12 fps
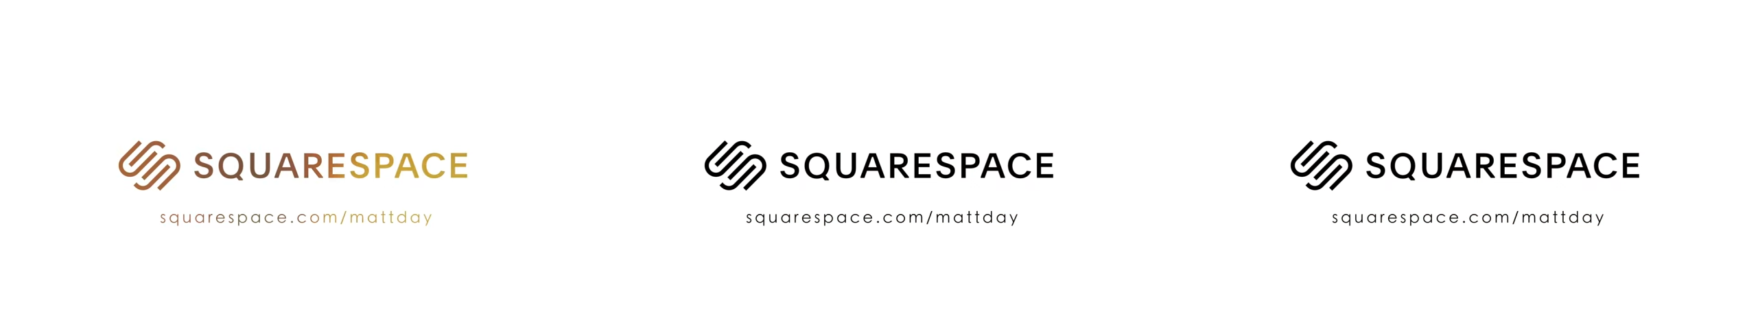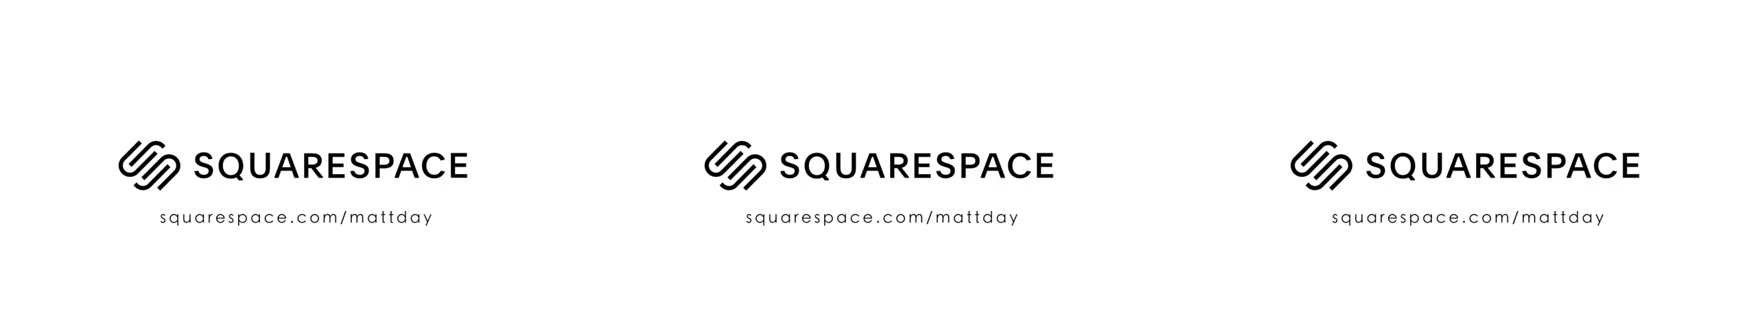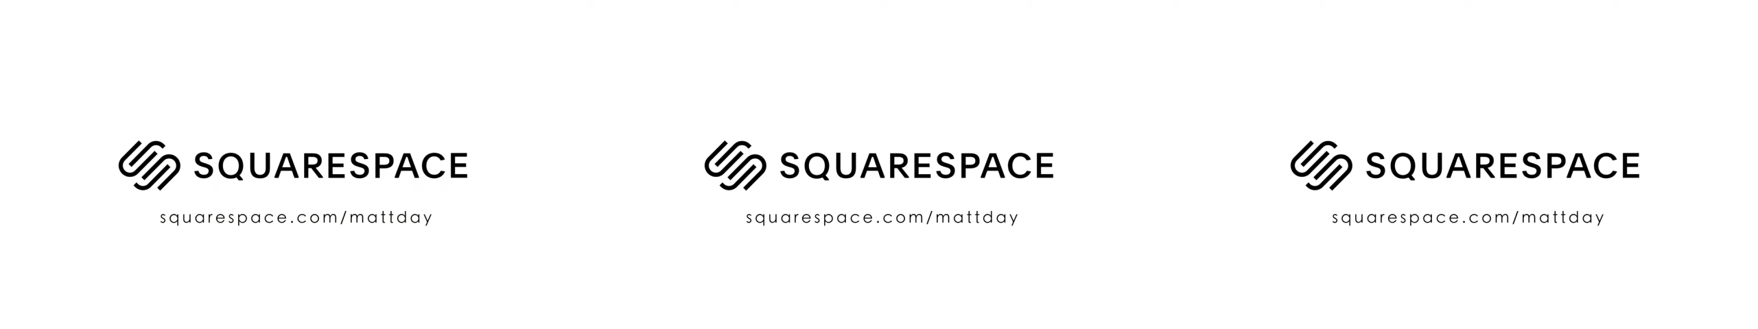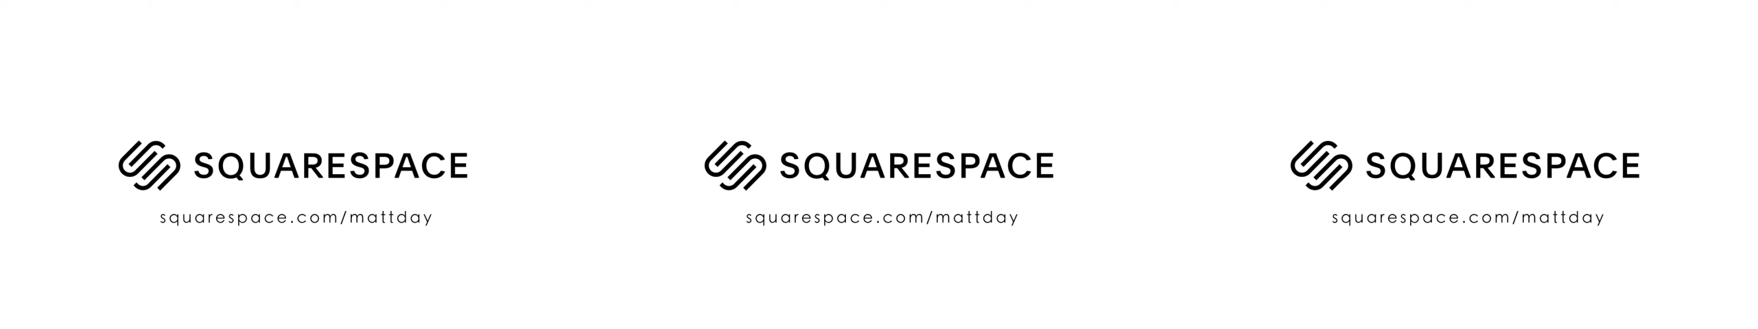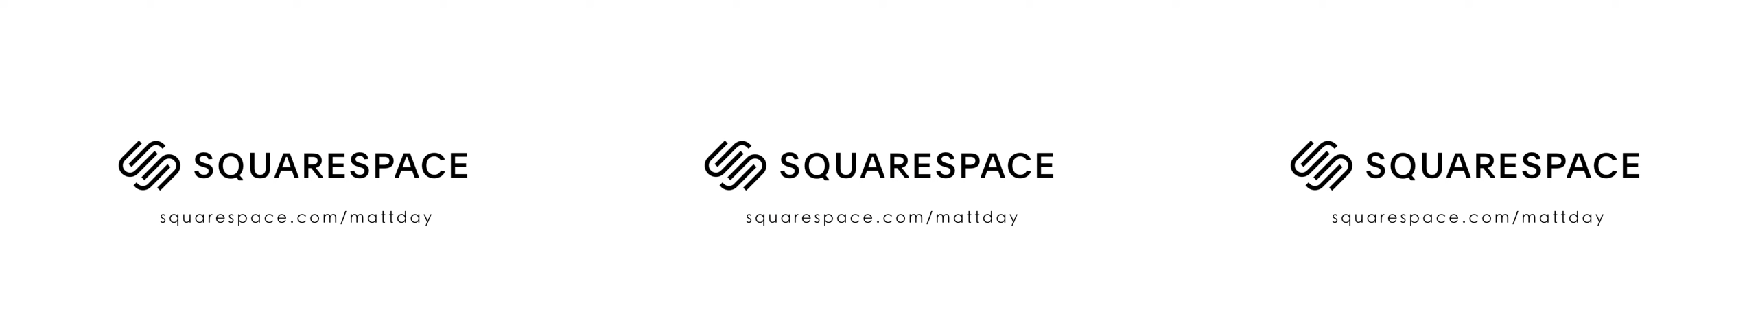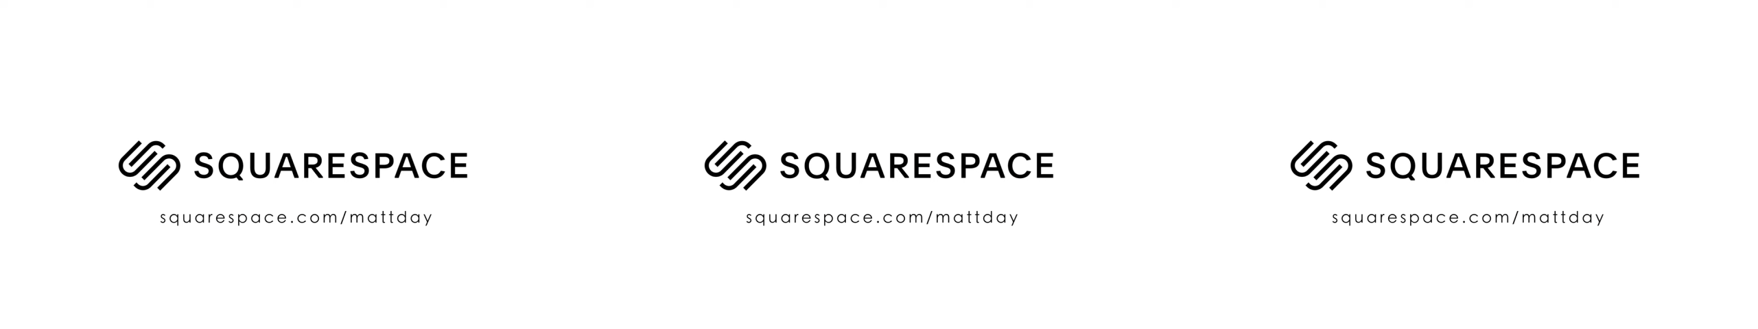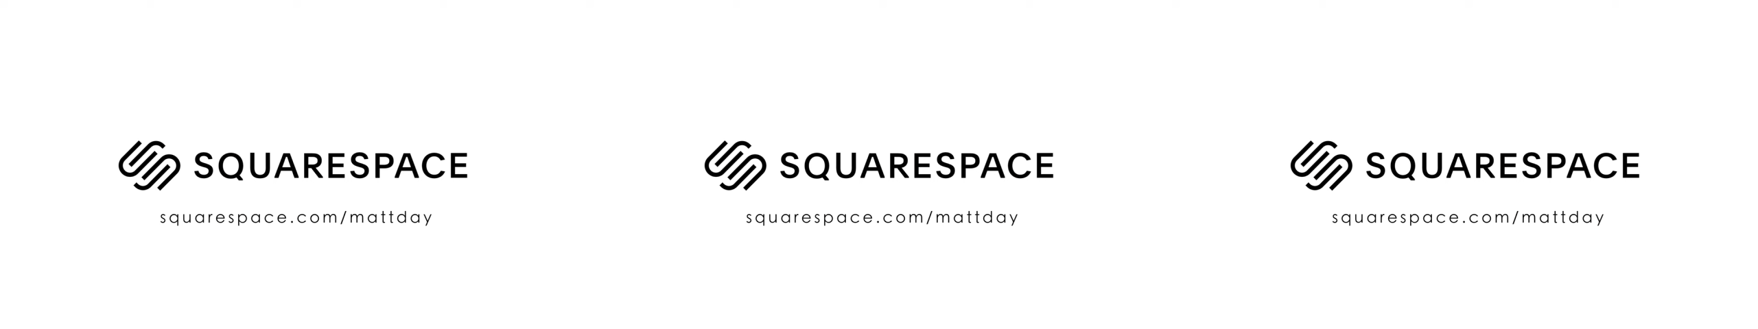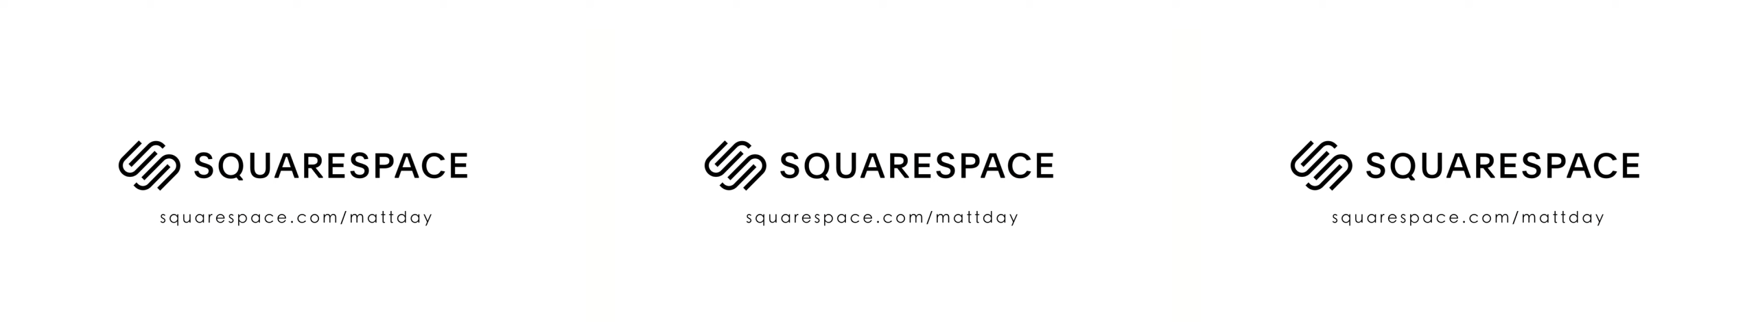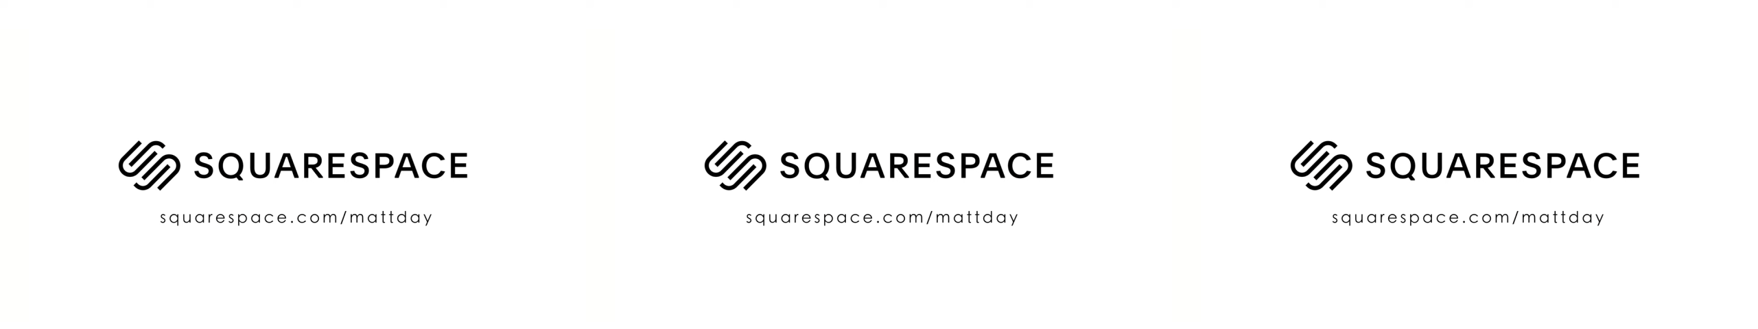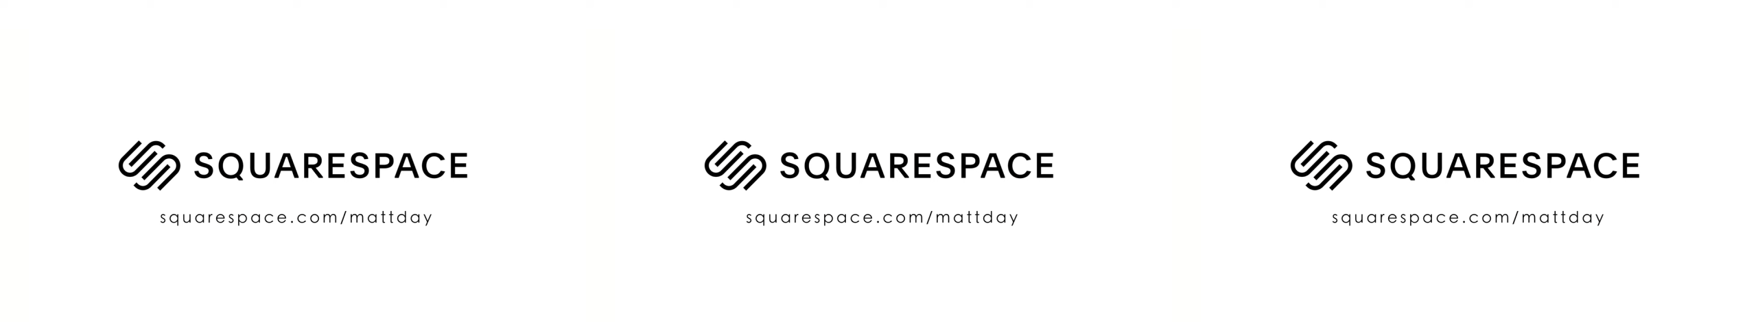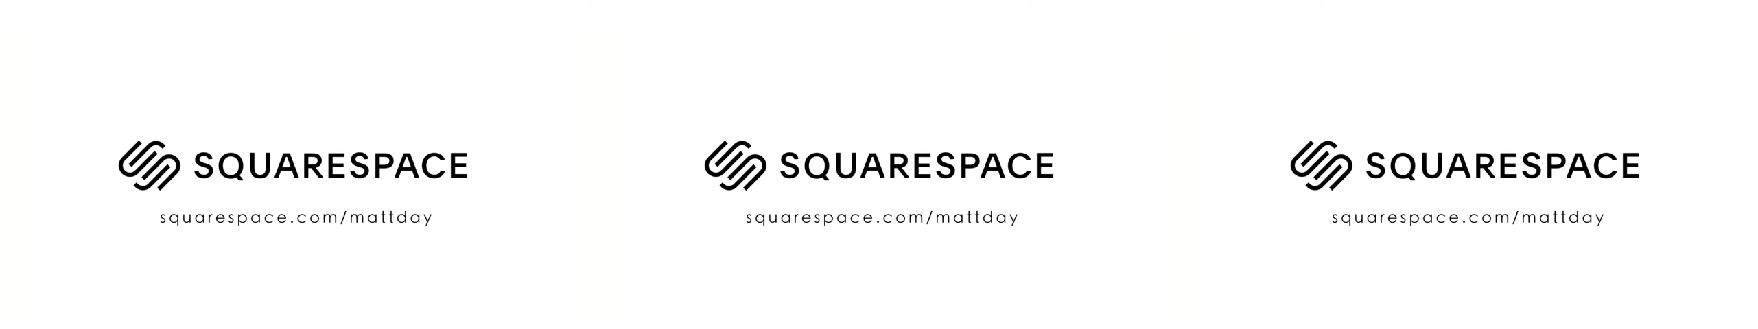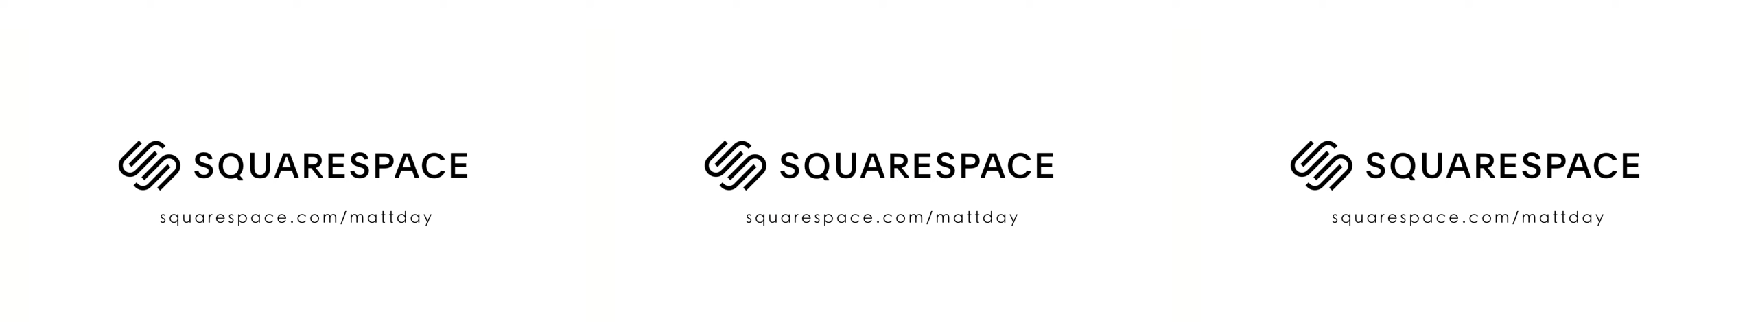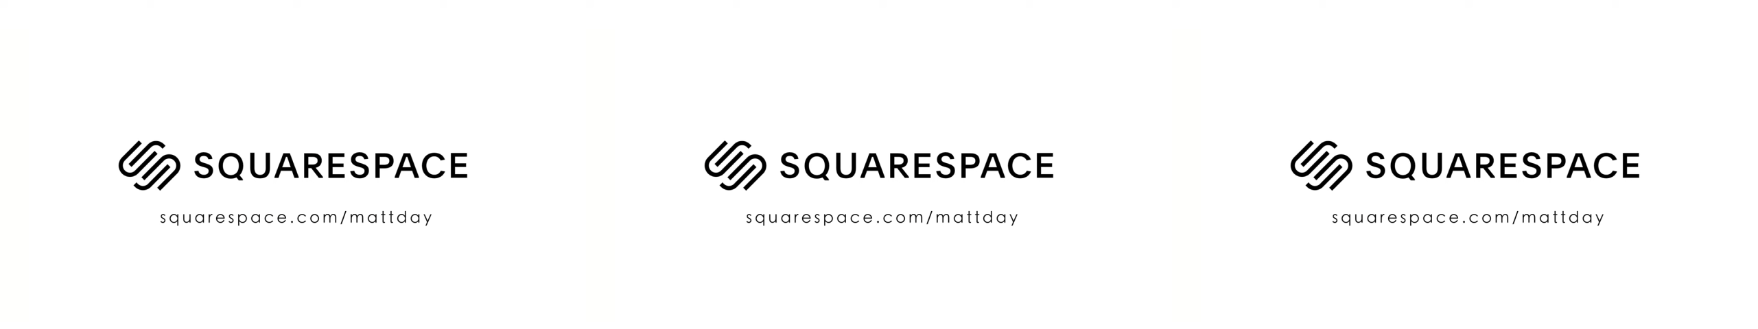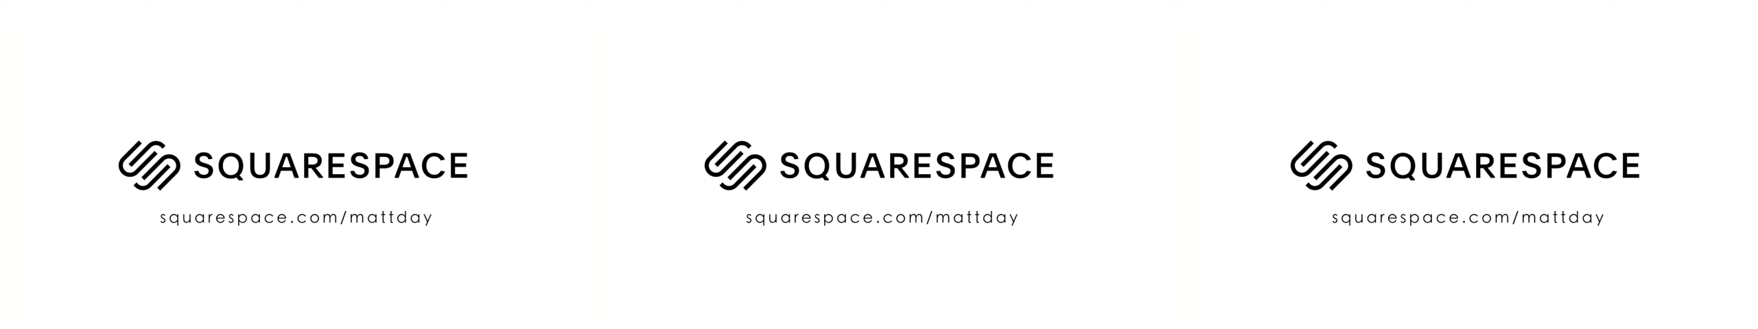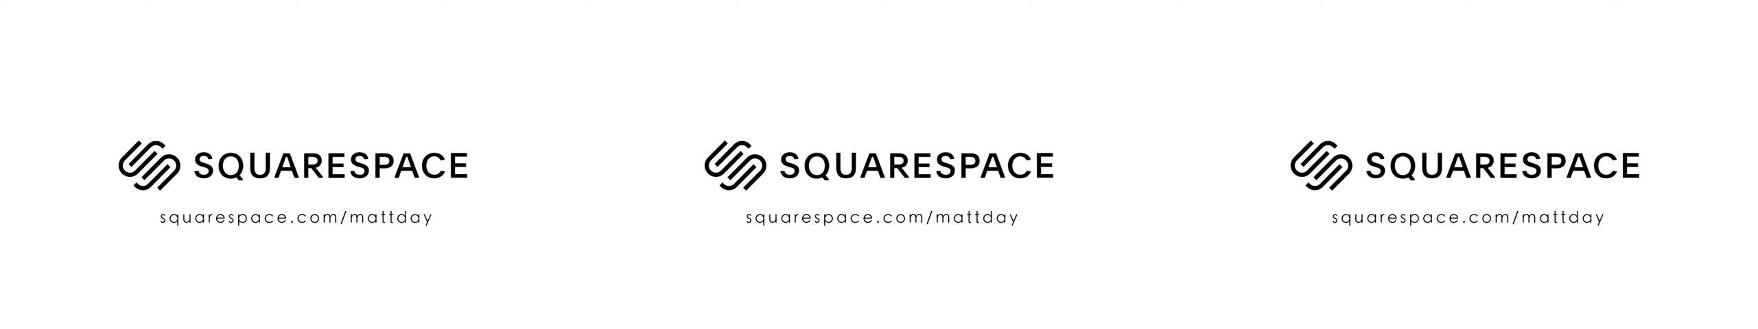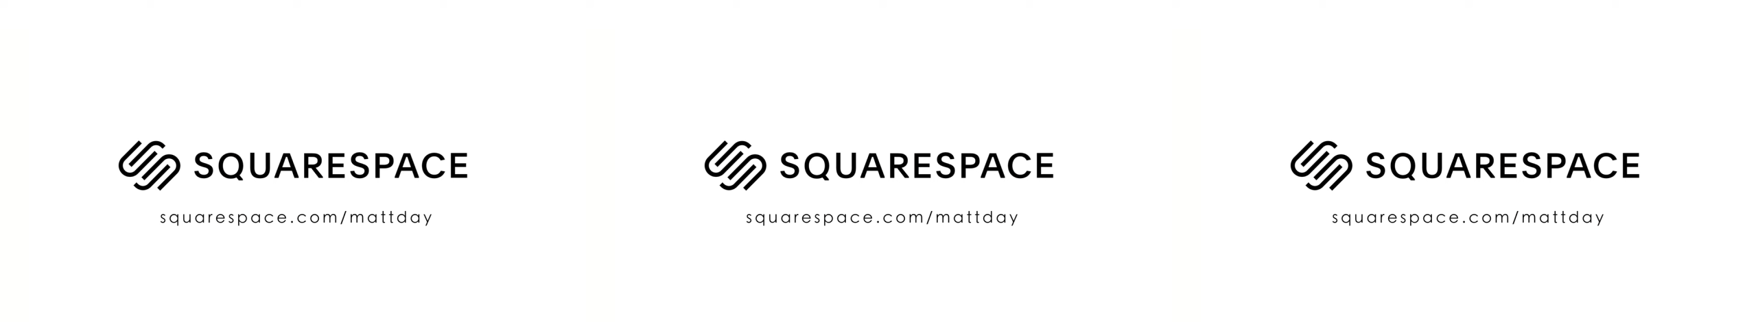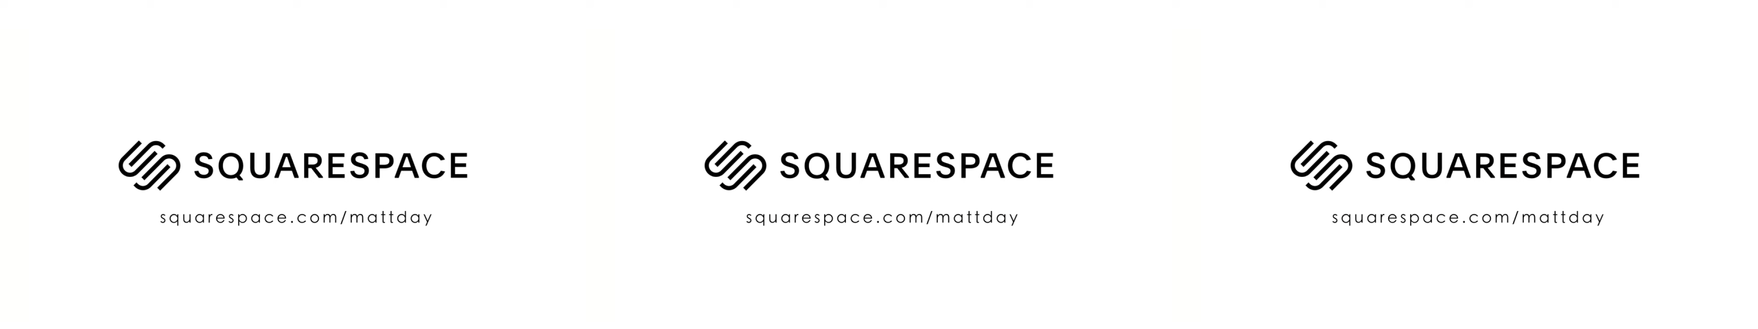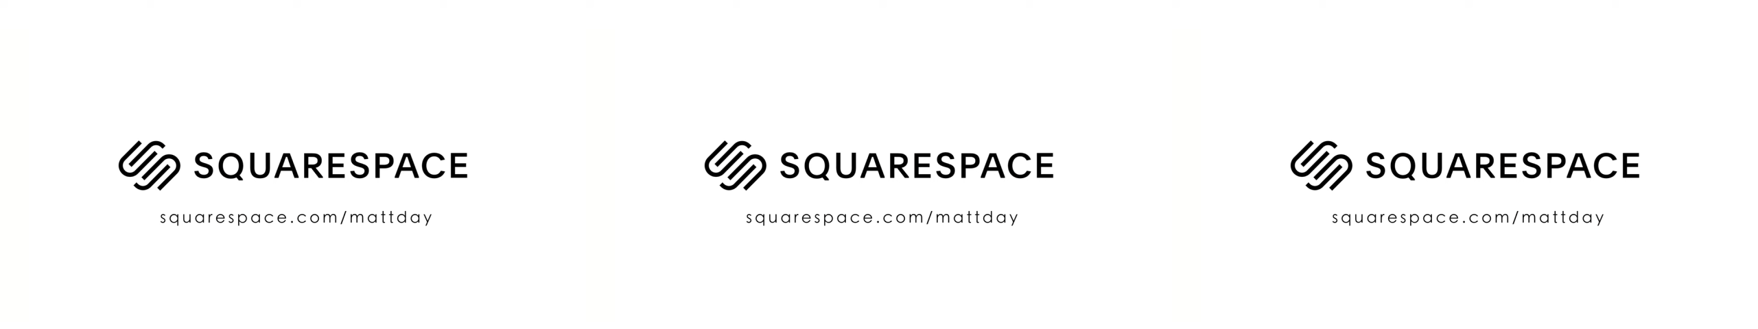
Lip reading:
No face is visible, so there are no lips to read.